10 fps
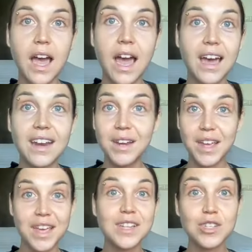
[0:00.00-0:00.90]
and
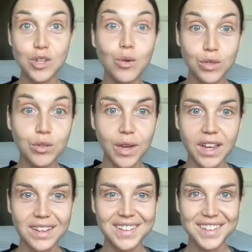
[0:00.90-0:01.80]
in so
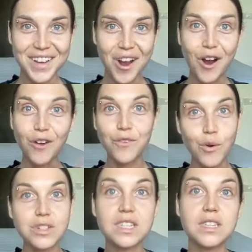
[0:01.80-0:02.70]
doing, are
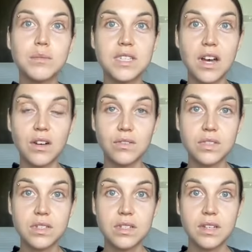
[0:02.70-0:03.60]
forcing
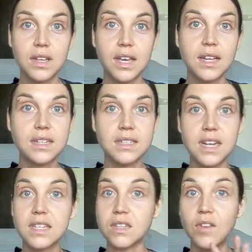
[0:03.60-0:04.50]
themselves into
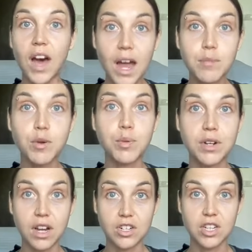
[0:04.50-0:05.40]
states of
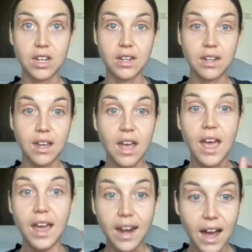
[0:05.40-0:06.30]
hyperproduction
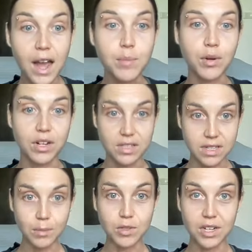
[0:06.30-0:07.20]
and
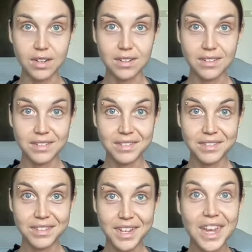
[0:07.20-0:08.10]
hyperconsumption
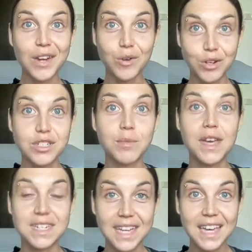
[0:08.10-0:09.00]
in order to
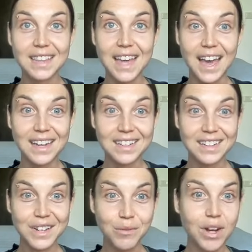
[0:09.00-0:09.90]
maintain that,
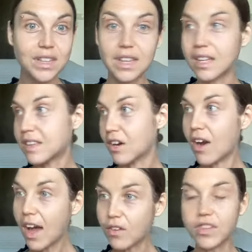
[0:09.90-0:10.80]
right? Like their
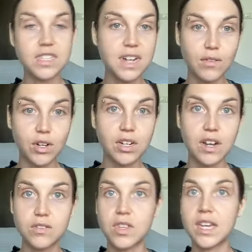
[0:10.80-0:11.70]
health, it's never good
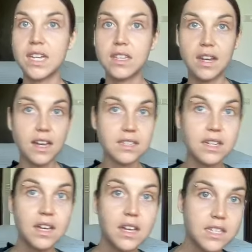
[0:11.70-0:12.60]
enough. So they need the next
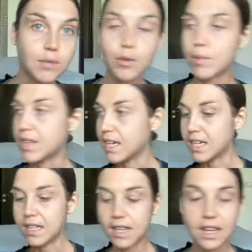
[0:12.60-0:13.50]
supplement, they
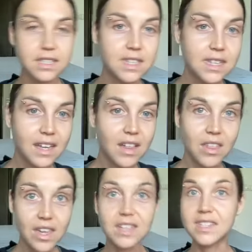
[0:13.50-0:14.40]
need the next
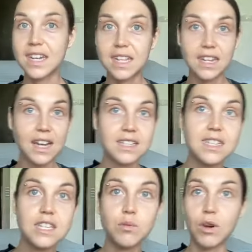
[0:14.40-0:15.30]
this, they need the next
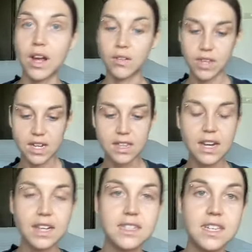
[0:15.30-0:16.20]
this workout, they need the
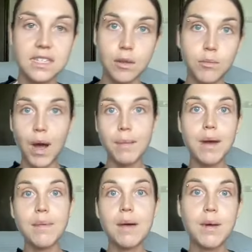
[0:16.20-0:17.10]
next this, then buy, buy,
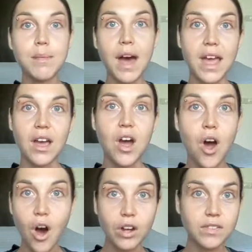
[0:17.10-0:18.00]
buy, buy, buy.
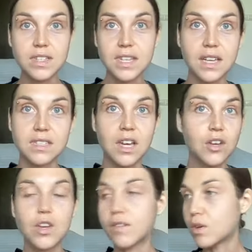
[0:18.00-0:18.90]
All of these things.
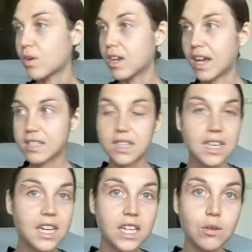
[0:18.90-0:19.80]
You have to go to the next
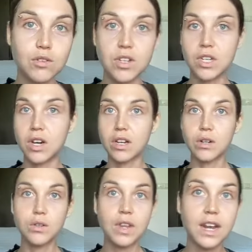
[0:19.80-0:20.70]
healing retreat, you gotta go
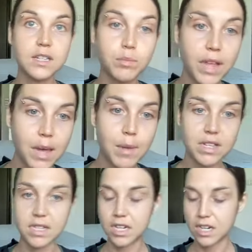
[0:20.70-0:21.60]
to the next plant
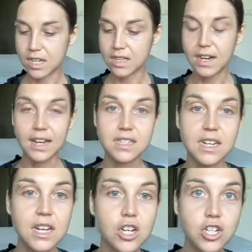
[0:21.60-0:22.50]
medicine, you need the next
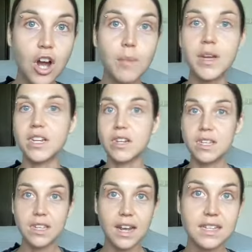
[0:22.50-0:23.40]
shaman, you
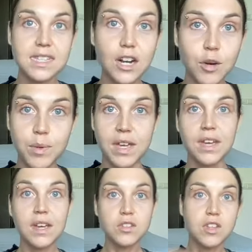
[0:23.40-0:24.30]
need the next therapy,
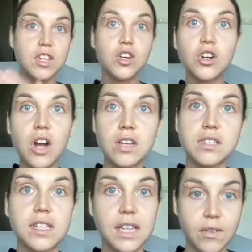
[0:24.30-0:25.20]
so that you're
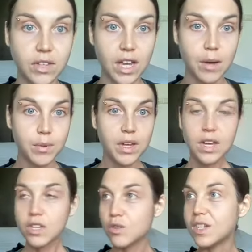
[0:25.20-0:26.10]
constantly leveling up.
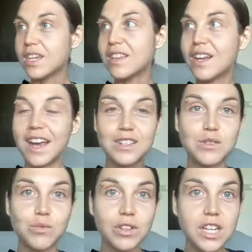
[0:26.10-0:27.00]
You need the next
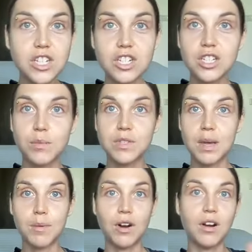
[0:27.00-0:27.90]
relationship
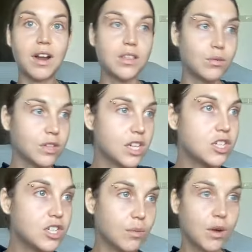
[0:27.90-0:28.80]
seminar and the
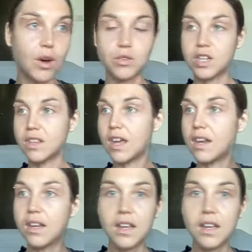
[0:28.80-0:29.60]
relationship coach, and then